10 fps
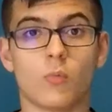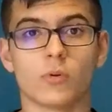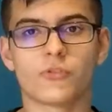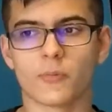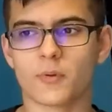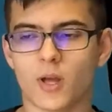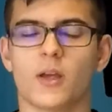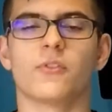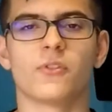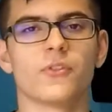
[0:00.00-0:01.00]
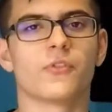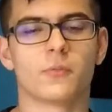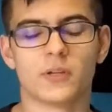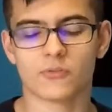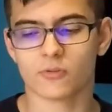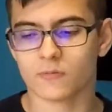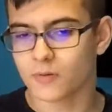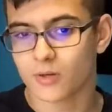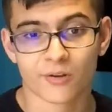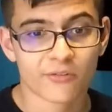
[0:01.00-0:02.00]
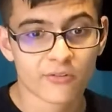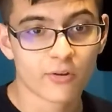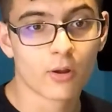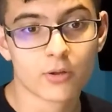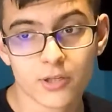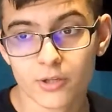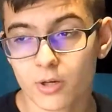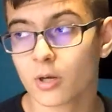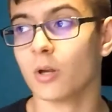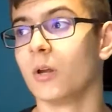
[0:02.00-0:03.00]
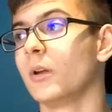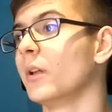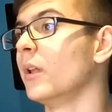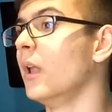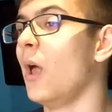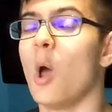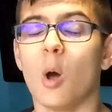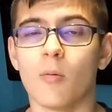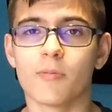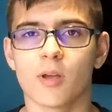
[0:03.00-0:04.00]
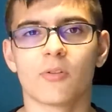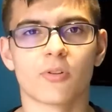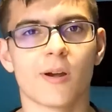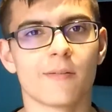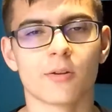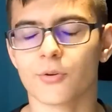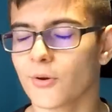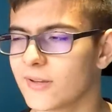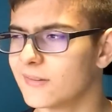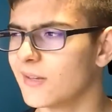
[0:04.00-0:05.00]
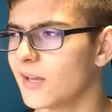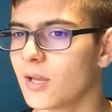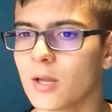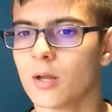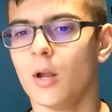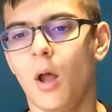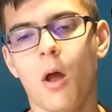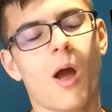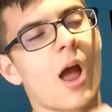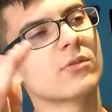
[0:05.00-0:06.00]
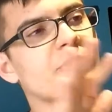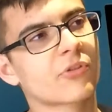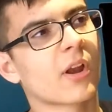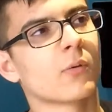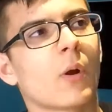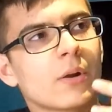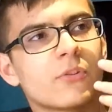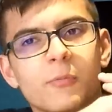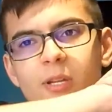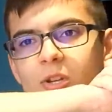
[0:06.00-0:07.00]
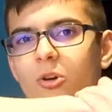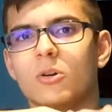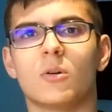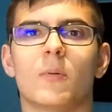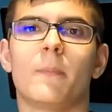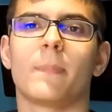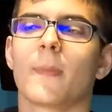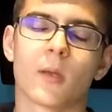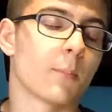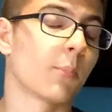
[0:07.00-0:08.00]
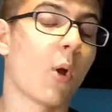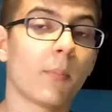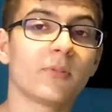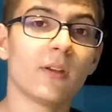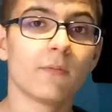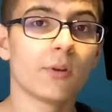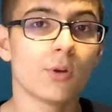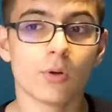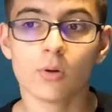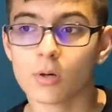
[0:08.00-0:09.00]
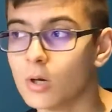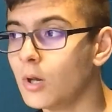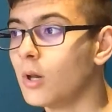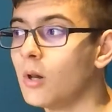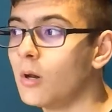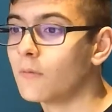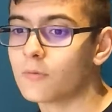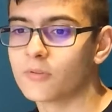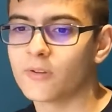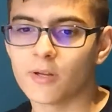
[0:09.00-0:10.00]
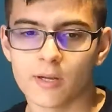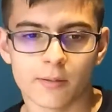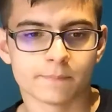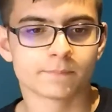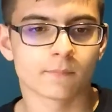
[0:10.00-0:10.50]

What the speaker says: What's up, guys? It is me, SnowfireXXL here. Hope you guys are having a great day. I just kind of wanted to make a update video for today,